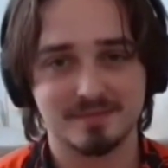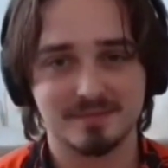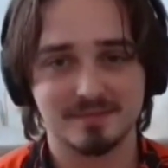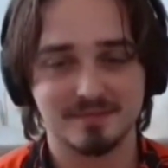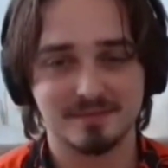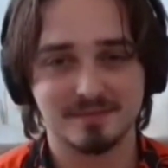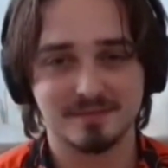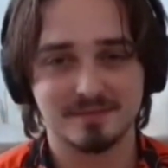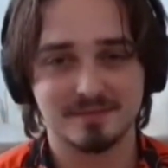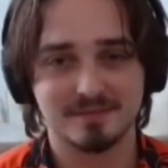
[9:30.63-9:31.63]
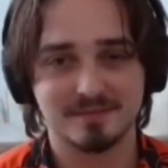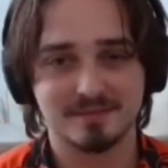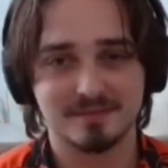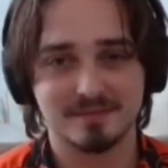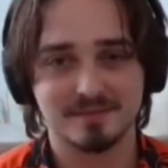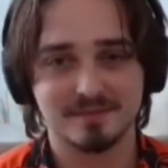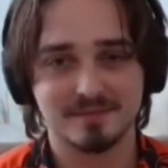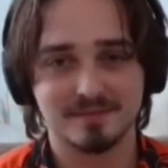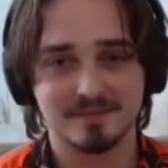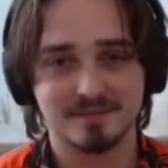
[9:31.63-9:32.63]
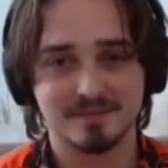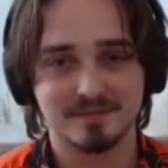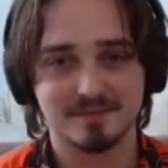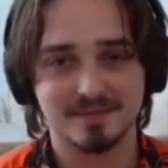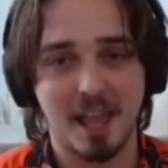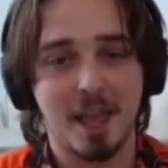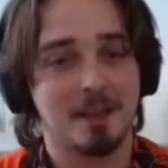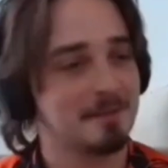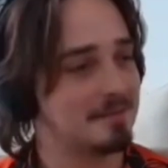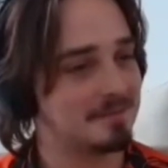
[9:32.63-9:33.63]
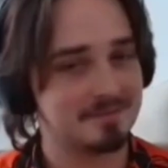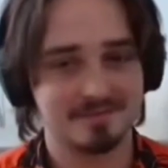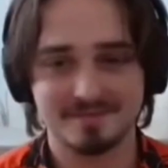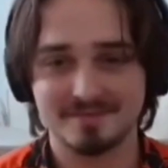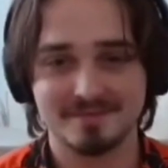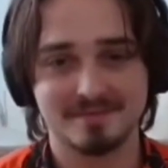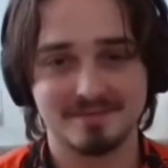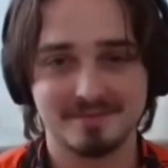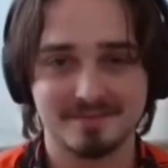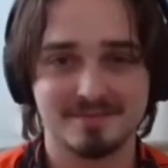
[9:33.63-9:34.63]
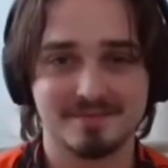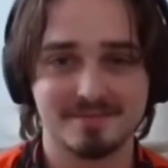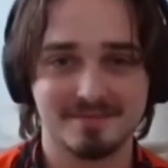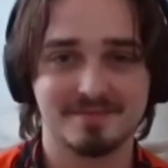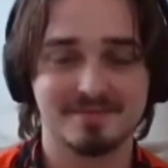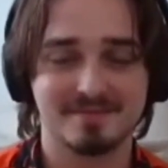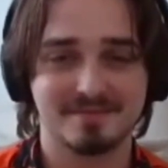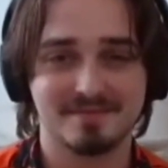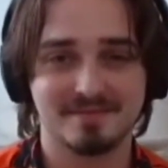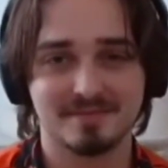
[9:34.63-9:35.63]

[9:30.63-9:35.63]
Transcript: (not speaking)